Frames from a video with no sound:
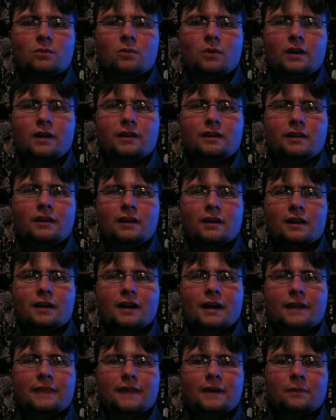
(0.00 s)
one,
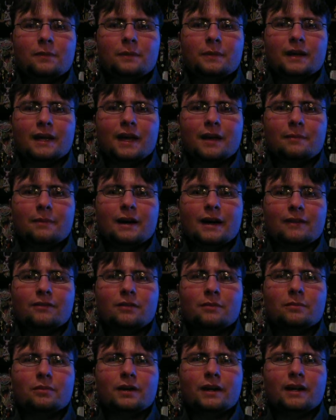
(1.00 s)
I think, when we came back
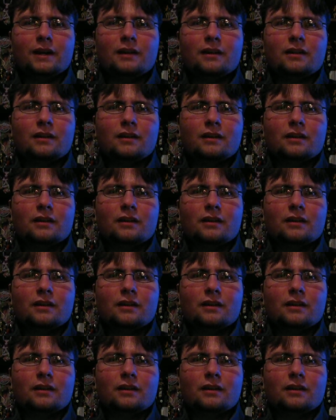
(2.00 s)
from break,